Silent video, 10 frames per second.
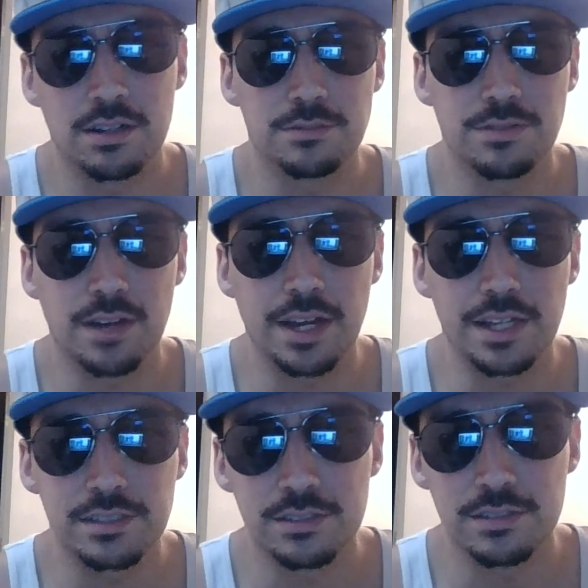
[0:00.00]

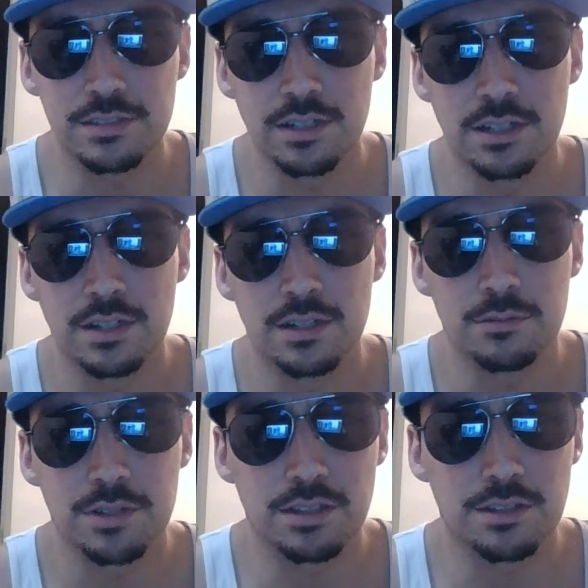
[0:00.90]
fights
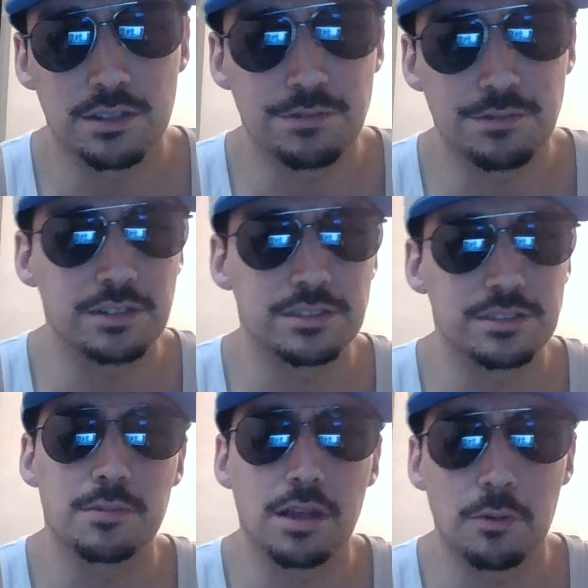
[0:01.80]
with the fighters that
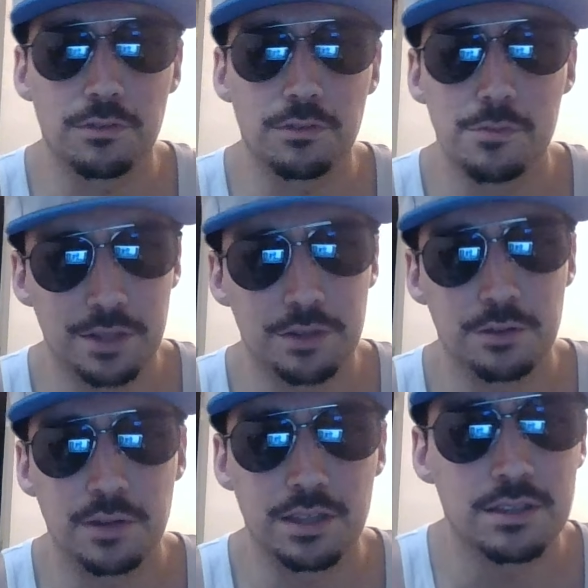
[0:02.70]
I'm a lot more familiar
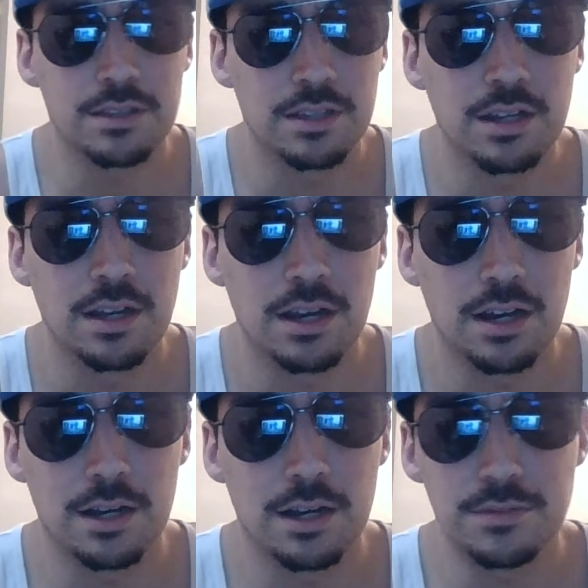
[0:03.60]
with.
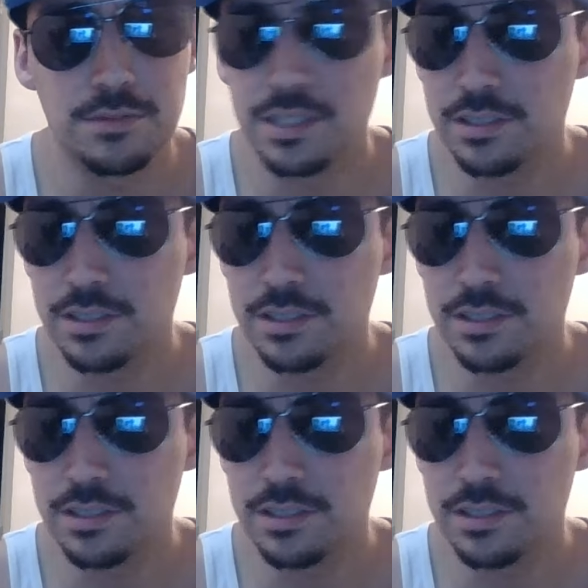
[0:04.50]
This